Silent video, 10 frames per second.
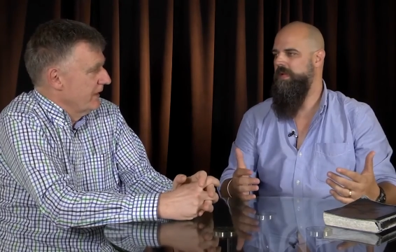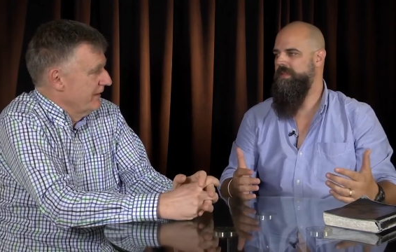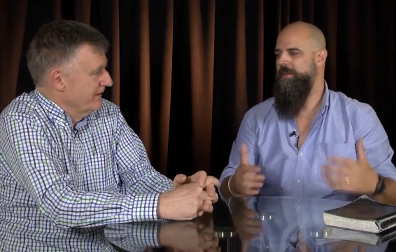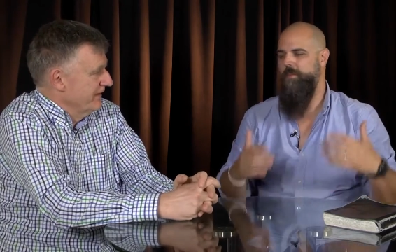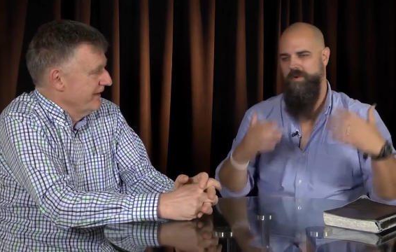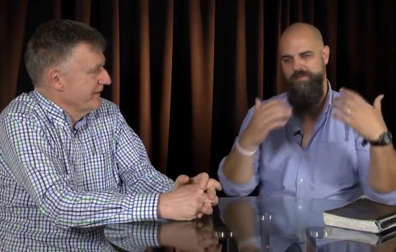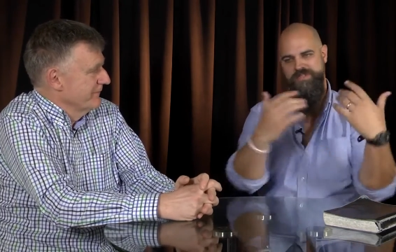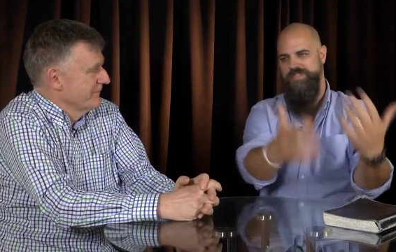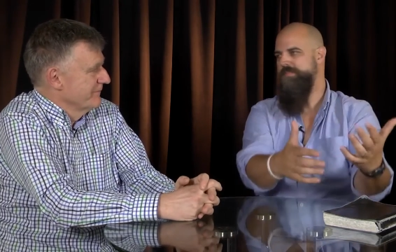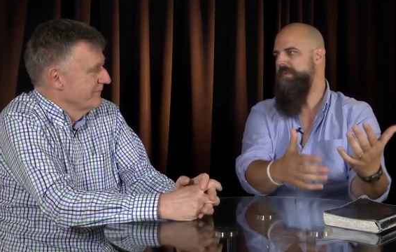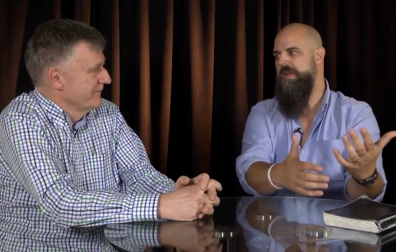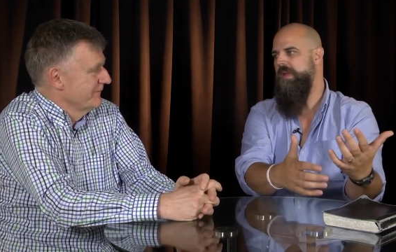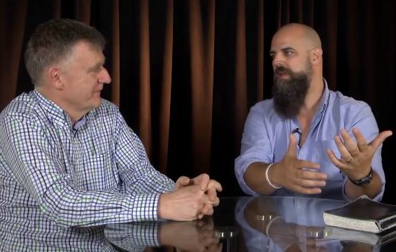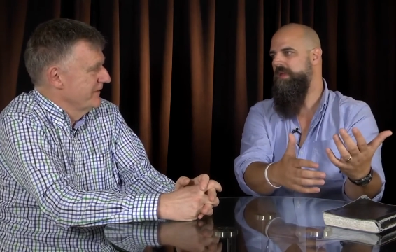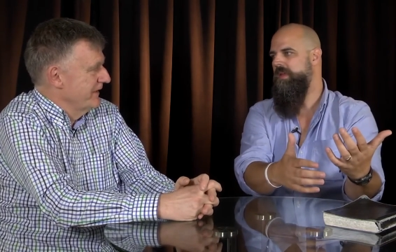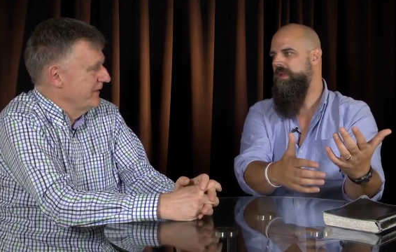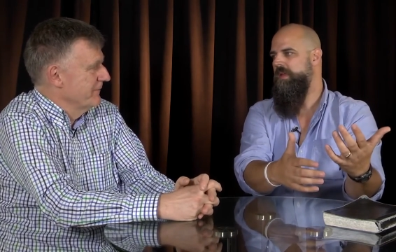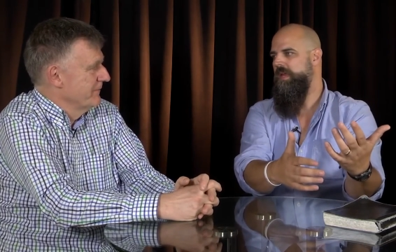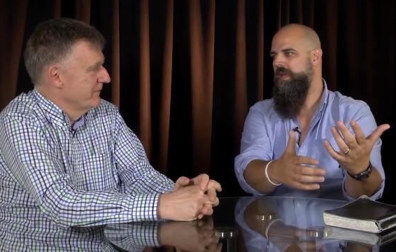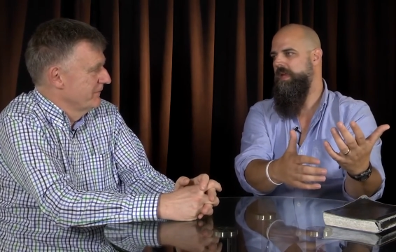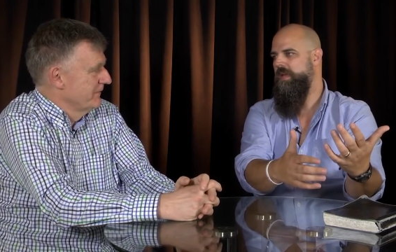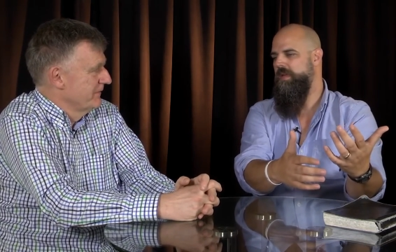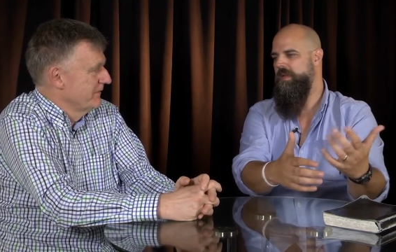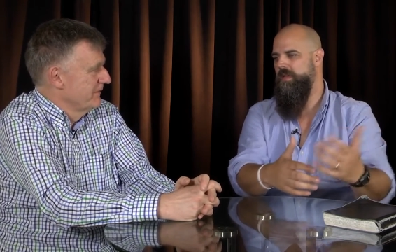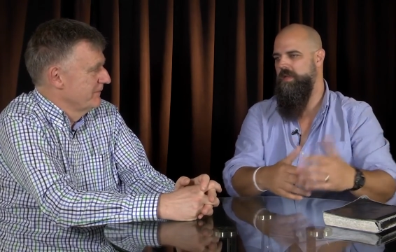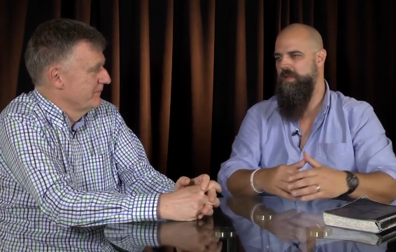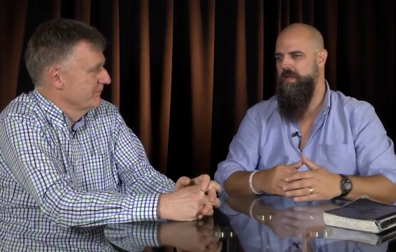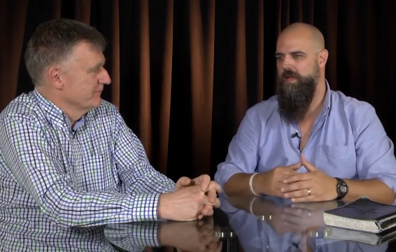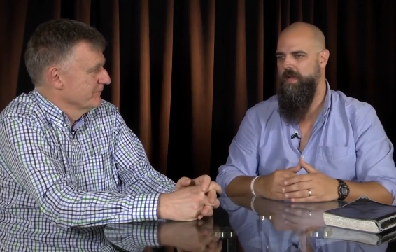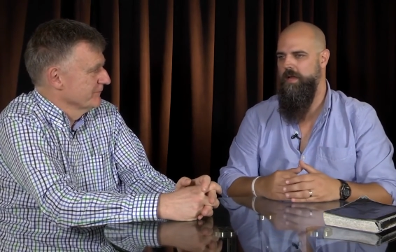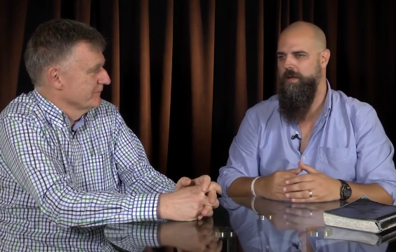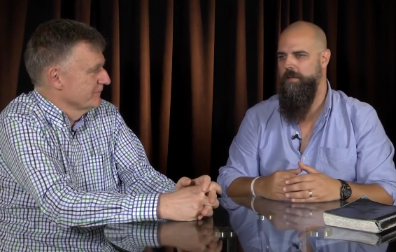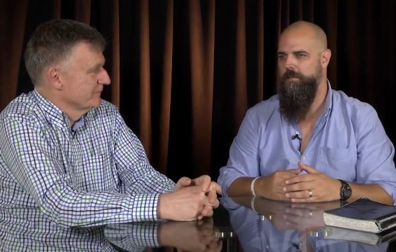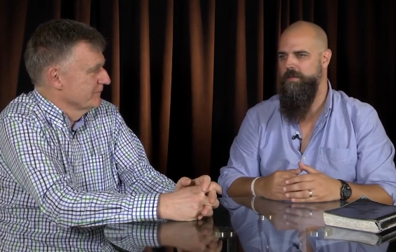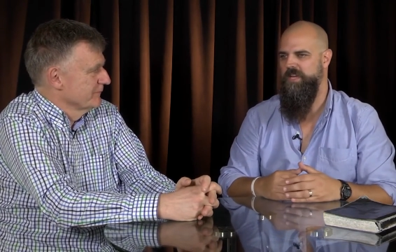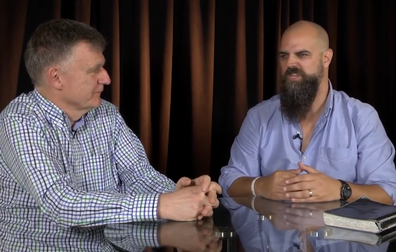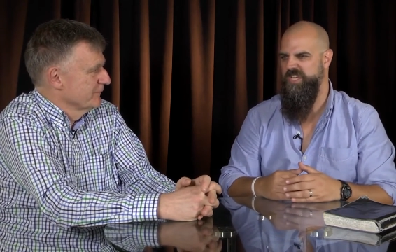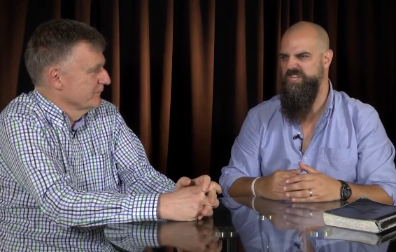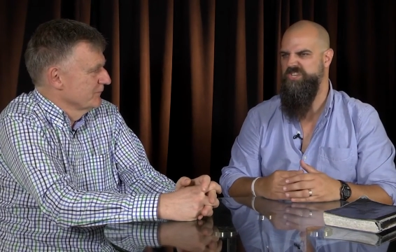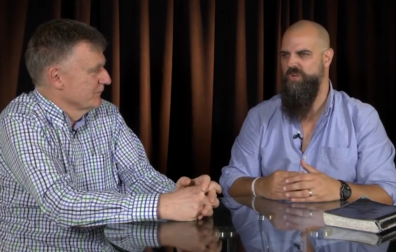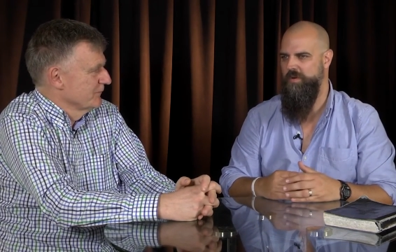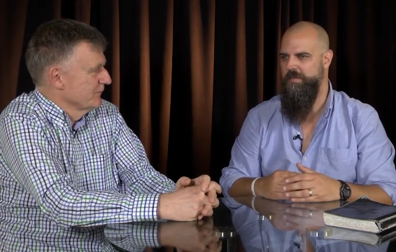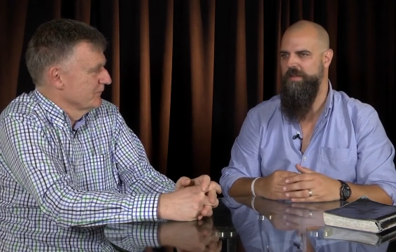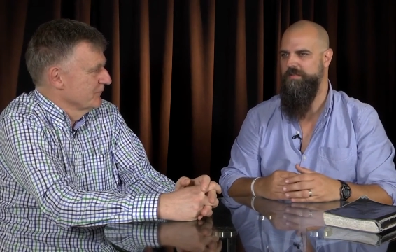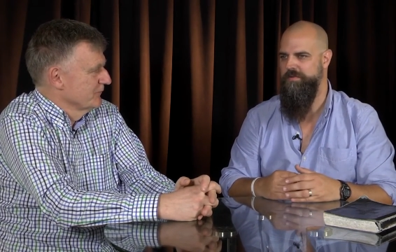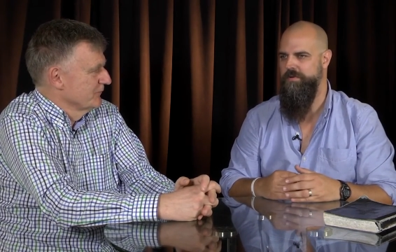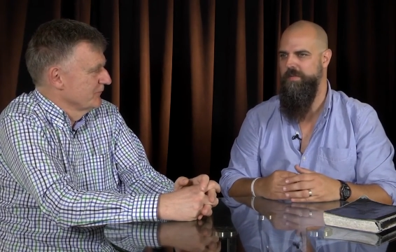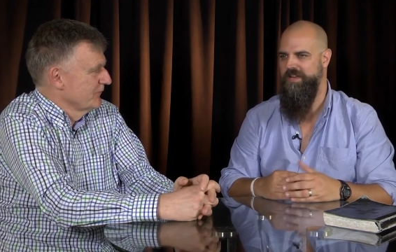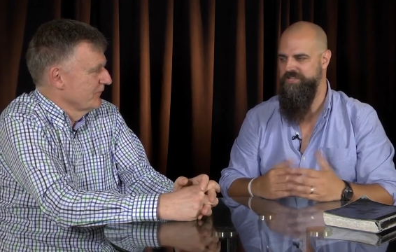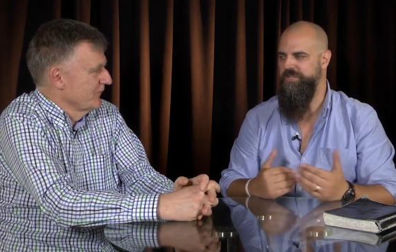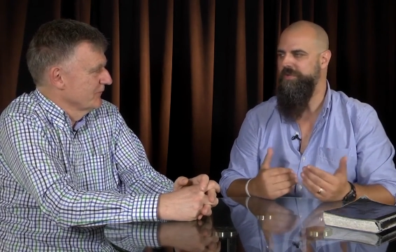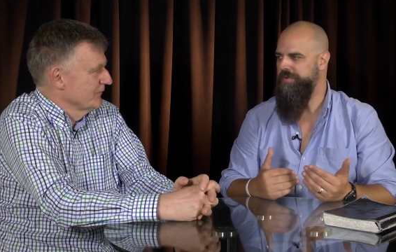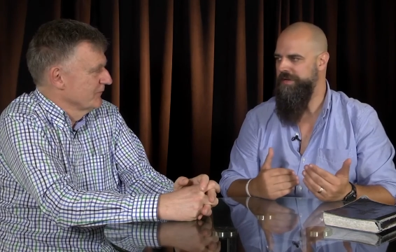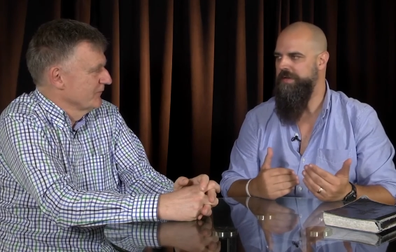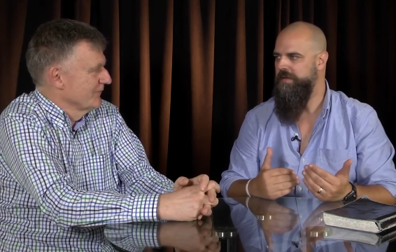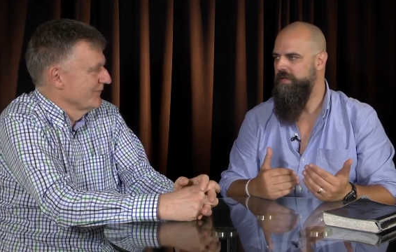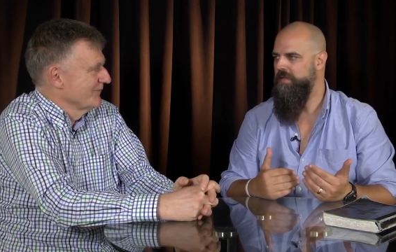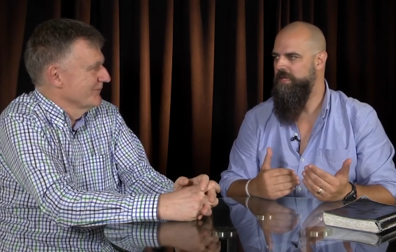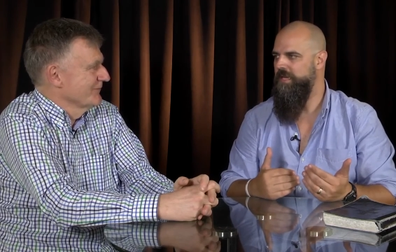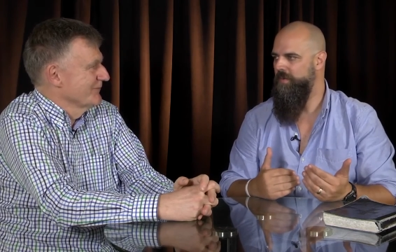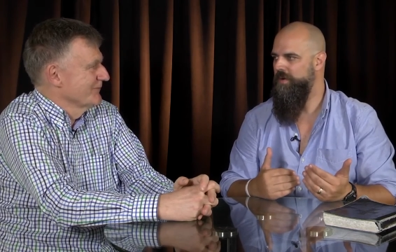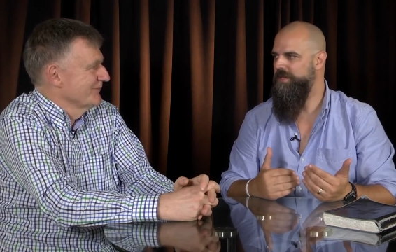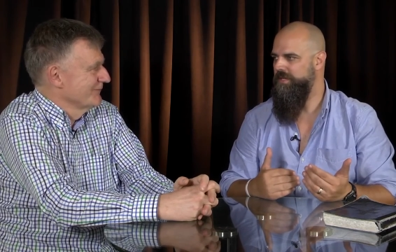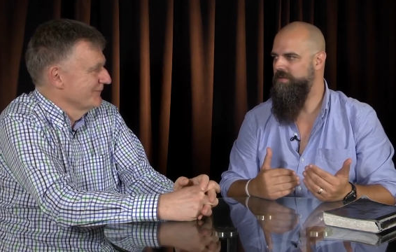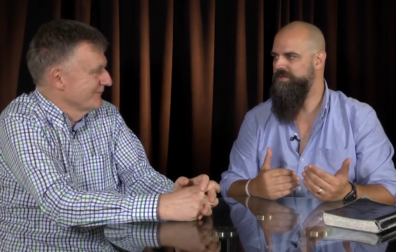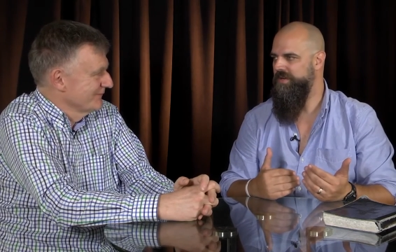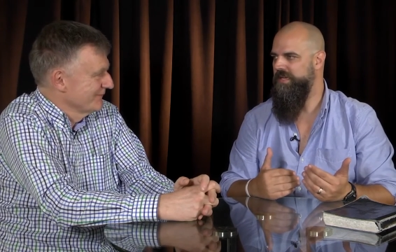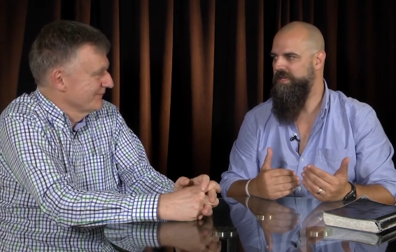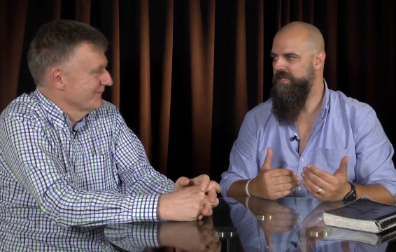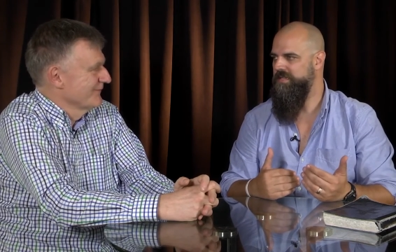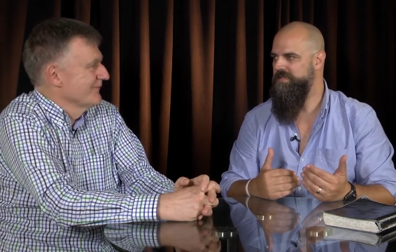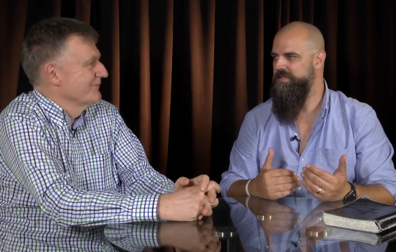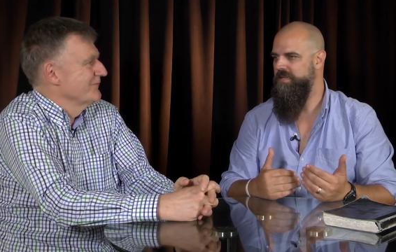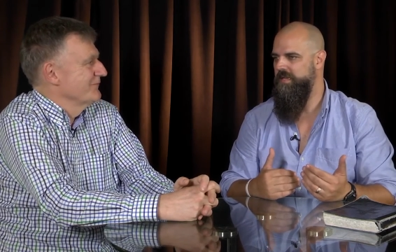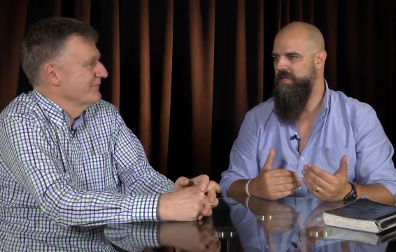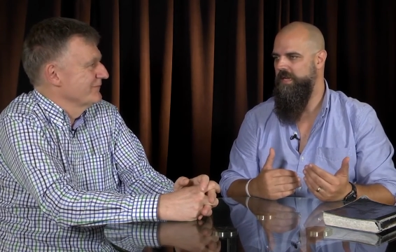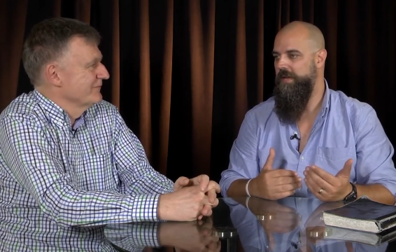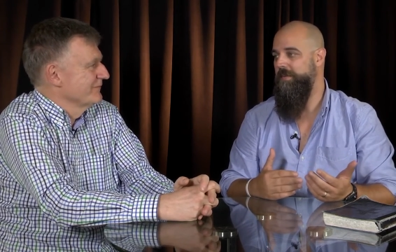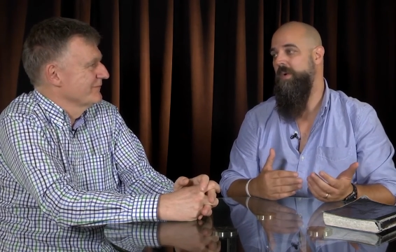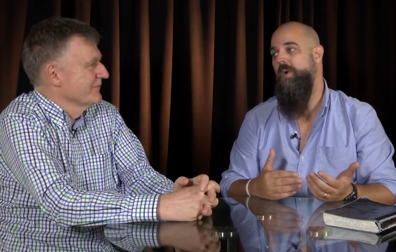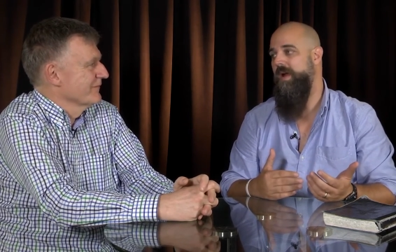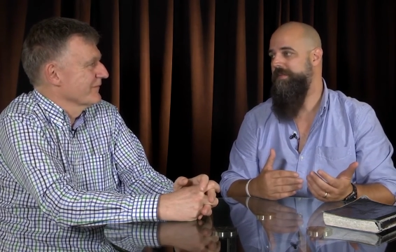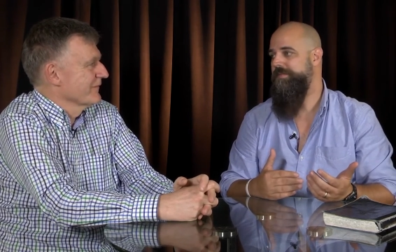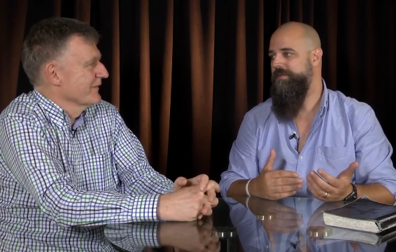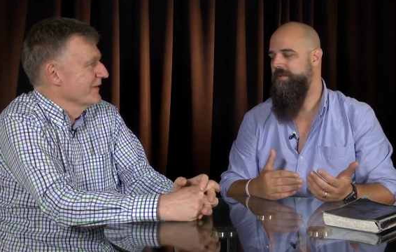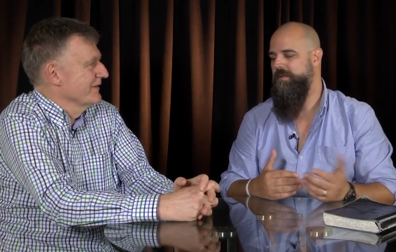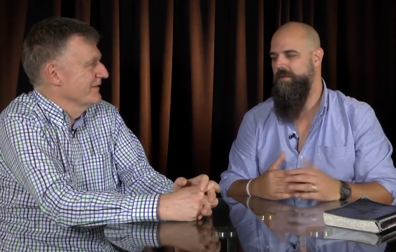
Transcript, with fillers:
Speaker 1: At that okay. point, it was just me. Yeah. And um, he, he showed me through my children that he wanted to use our kids and my wife.